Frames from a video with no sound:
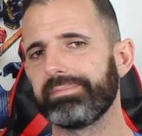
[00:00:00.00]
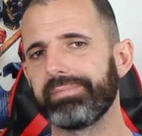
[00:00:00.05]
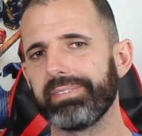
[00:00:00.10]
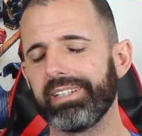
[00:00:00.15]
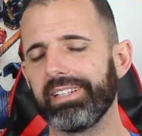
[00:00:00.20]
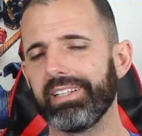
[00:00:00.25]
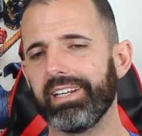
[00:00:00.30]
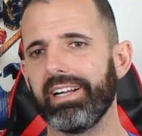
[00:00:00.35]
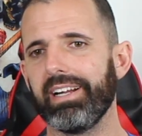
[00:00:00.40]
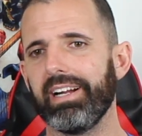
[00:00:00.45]

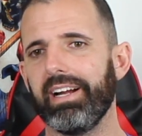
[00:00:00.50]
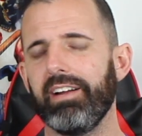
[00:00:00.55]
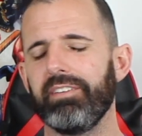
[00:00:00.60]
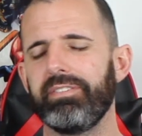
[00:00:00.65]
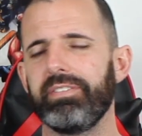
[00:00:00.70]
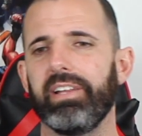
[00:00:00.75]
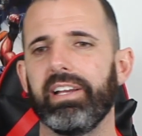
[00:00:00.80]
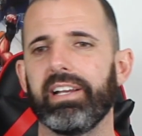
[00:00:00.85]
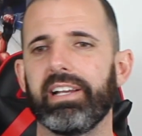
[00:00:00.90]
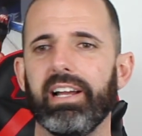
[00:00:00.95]
but I
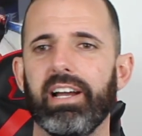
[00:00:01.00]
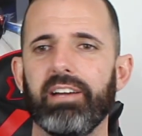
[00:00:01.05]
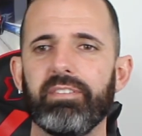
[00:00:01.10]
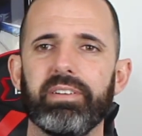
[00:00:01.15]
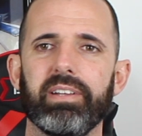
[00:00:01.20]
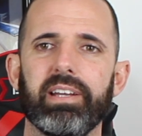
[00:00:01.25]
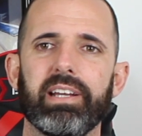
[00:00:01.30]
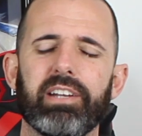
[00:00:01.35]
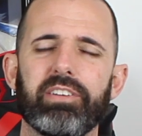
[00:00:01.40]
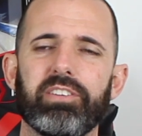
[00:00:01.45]
feel like
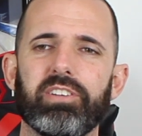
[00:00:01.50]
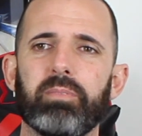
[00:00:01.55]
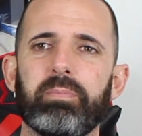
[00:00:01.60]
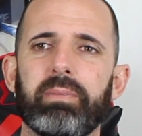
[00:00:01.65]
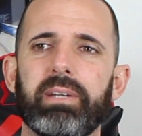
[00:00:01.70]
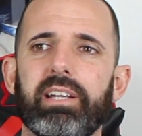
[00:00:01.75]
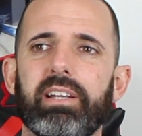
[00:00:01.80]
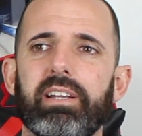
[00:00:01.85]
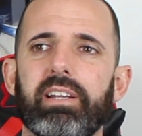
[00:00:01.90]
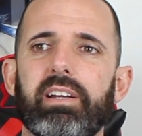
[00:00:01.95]
it should
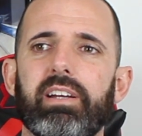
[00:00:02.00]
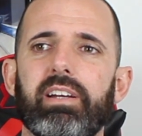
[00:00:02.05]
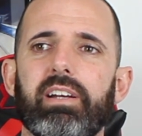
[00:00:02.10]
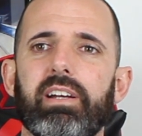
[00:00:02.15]
be,